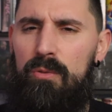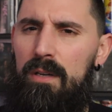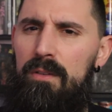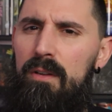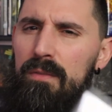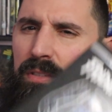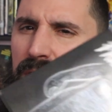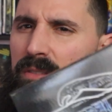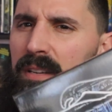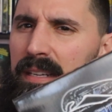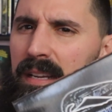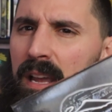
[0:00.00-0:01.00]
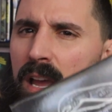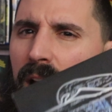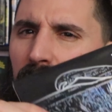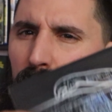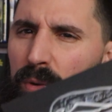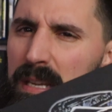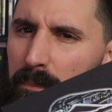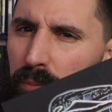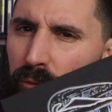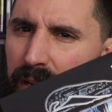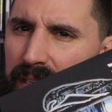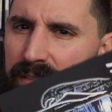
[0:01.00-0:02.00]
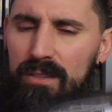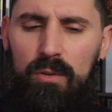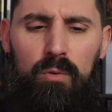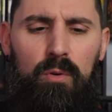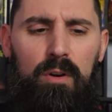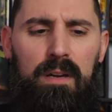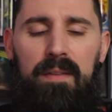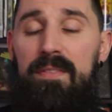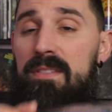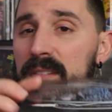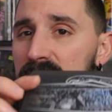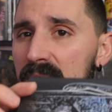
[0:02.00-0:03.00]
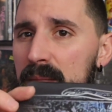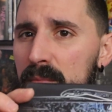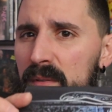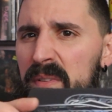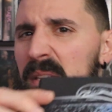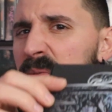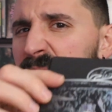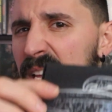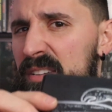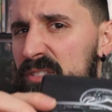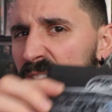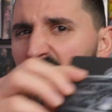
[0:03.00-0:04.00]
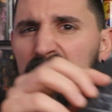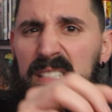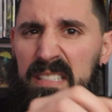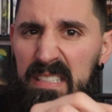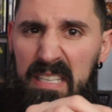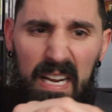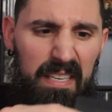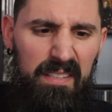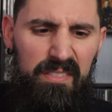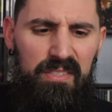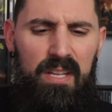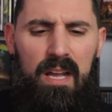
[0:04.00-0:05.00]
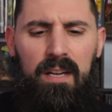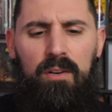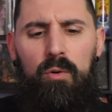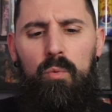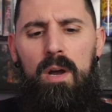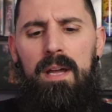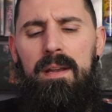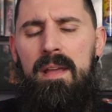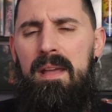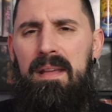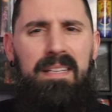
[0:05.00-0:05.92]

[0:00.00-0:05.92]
So I don't know if this is like a reprint or if it's the same movie, they just had a stock and got it in stock or what.